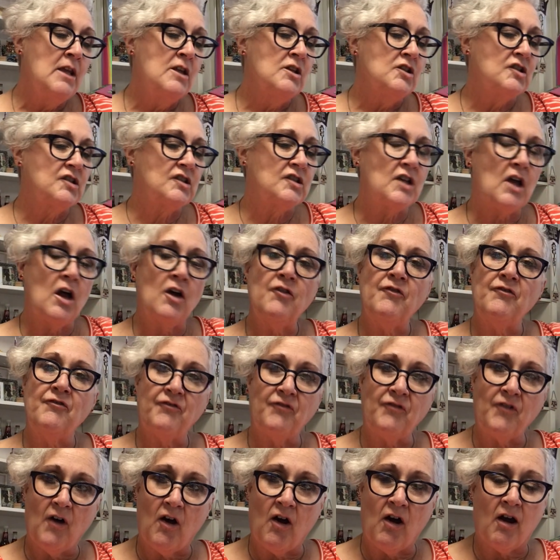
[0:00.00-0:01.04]
So
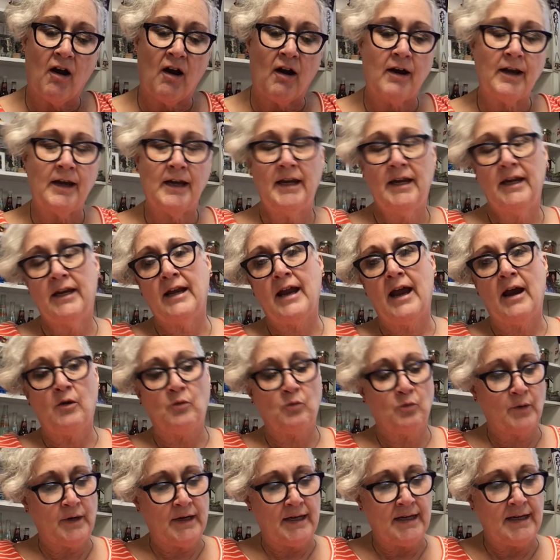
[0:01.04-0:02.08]
far in our
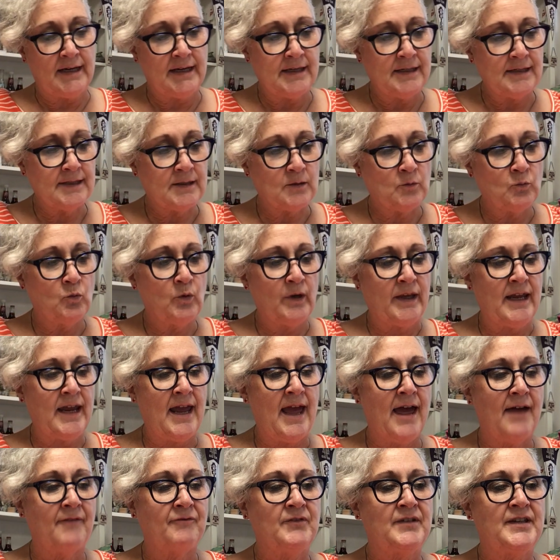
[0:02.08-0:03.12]
readings, we
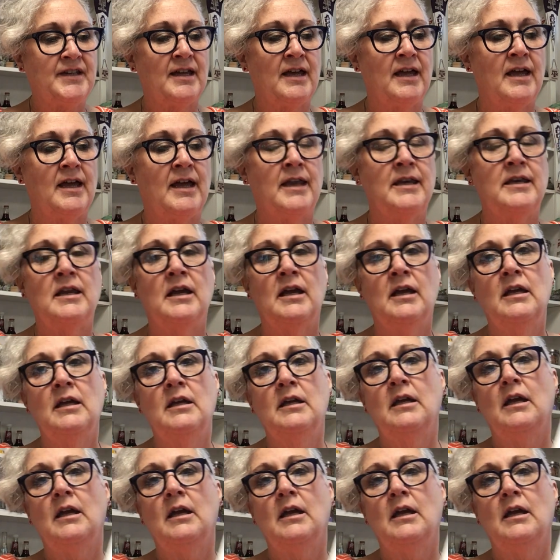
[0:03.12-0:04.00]
have done